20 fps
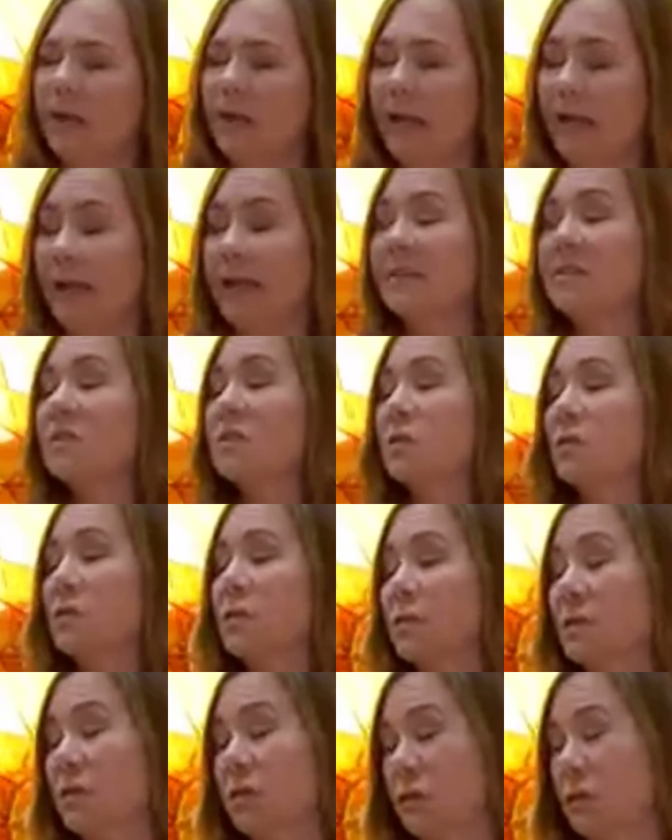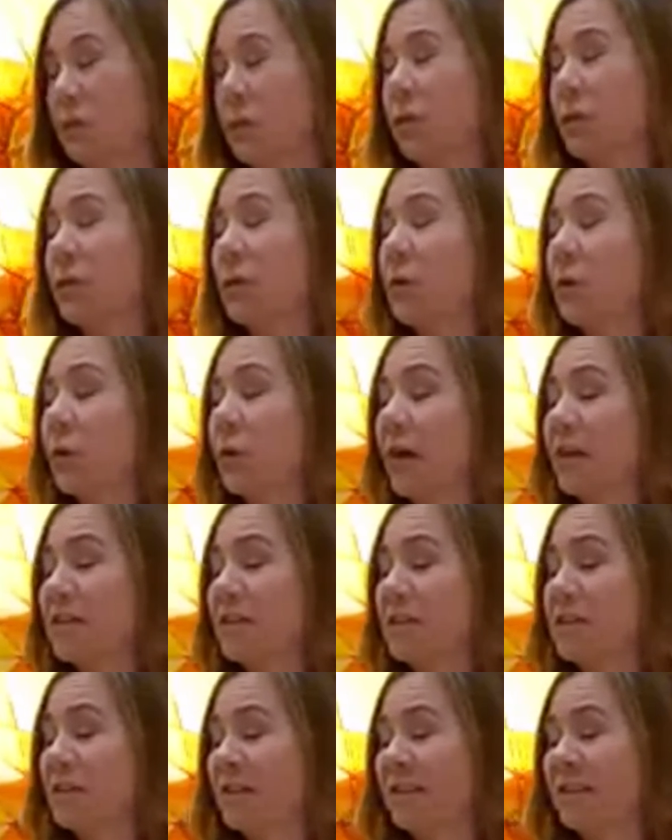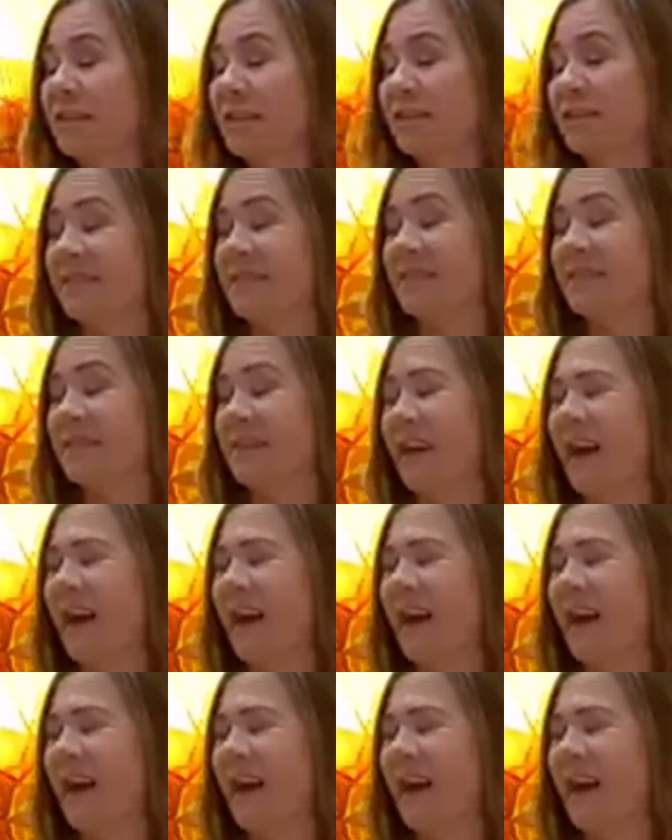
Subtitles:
answers to your question